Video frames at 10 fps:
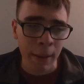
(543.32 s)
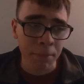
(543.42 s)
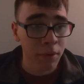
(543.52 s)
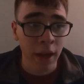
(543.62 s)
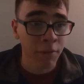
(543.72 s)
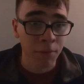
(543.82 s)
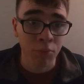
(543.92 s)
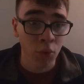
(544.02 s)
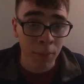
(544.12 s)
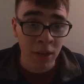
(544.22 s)
and
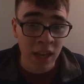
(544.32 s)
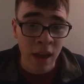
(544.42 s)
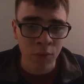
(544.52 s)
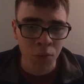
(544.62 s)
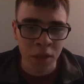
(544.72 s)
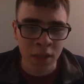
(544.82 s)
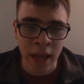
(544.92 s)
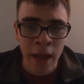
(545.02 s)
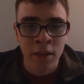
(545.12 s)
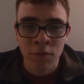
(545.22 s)
pretty much everyone
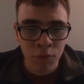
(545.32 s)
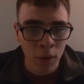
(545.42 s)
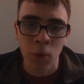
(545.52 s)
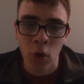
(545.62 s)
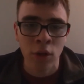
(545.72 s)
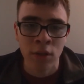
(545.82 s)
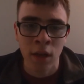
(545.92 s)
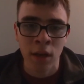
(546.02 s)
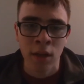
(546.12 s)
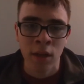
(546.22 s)
that is from
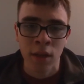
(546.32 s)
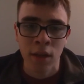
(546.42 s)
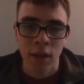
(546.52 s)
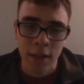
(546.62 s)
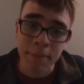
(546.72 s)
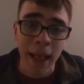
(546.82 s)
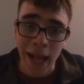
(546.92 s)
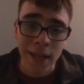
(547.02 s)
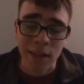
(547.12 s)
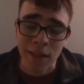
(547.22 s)
Wakanda is
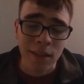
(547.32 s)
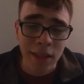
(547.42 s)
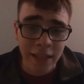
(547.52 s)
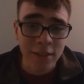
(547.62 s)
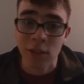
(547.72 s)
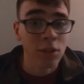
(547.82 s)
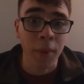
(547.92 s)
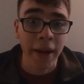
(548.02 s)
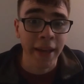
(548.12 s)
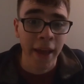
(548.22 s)
black. That's just the
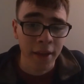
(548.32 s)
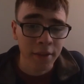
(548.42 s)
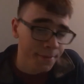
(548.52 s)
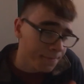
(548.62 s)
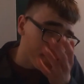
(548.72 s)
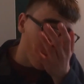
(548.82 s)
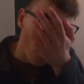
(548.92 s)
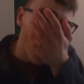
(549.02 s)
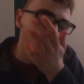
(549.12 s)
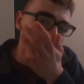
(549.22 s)
way it is.
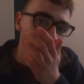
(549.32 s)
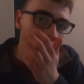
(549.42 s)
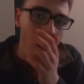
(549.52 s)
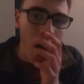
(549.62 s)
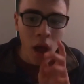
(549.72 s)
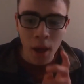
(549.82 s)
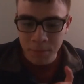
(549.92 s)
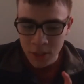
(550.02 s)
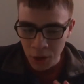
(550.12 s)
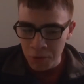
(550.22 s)

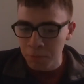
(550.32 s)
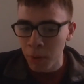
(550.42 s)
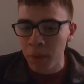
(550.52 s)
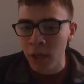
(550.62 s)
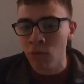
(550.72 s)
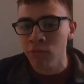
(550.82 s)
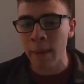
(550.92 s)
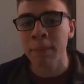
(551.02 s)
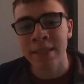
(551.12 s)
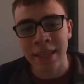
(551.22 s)
So it's probably going to
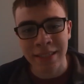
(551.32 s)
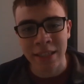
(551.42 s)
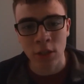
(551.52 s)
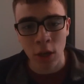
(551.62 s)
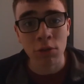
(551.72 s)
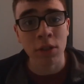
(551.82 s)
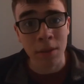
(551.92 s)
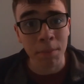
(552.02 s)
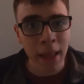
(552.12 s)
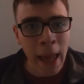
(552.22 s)
represent his culture
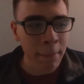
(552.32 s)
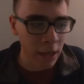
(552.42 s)
as a black